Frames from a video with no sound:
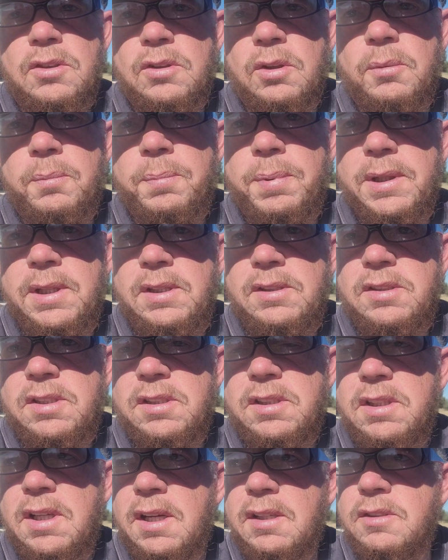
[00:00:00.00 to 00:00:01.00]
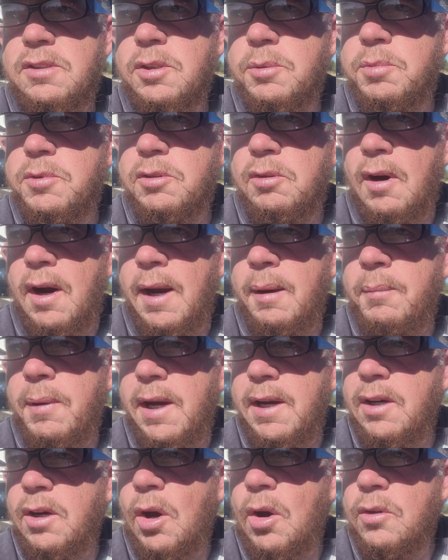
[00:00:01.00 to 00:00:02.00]
So please hit that subscribe.
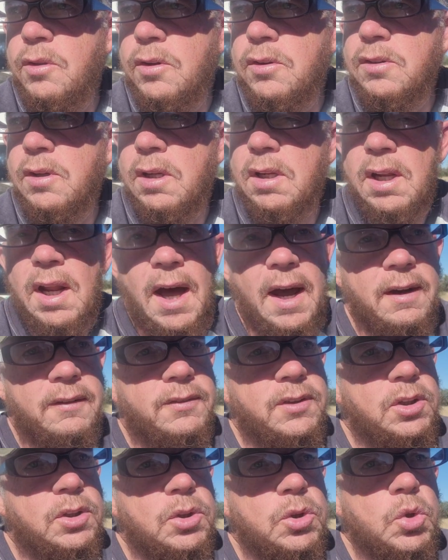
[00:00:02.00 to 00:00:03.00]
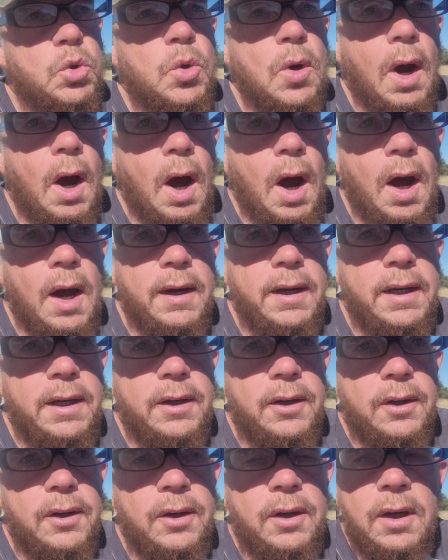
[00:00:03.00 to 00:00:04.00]
I know there's a lot of you on
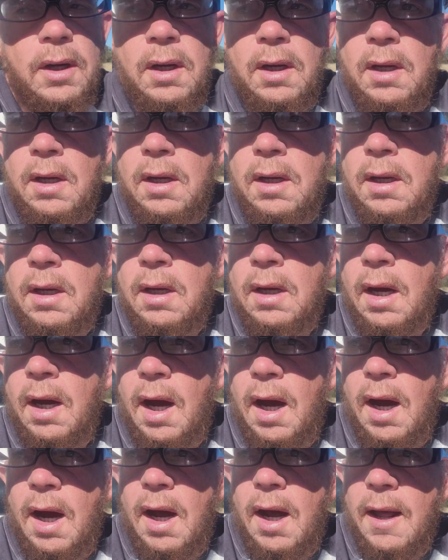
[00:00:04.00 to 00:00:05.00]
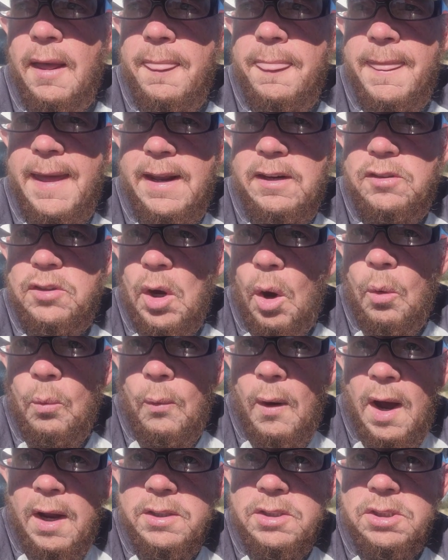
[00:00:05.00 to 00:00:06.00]
here uh, that don't
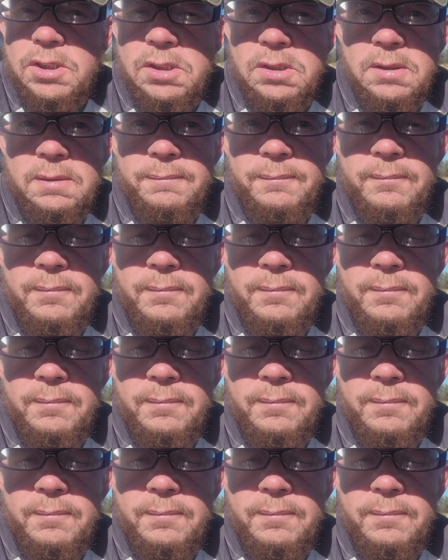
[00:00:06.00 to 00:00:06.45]
watch.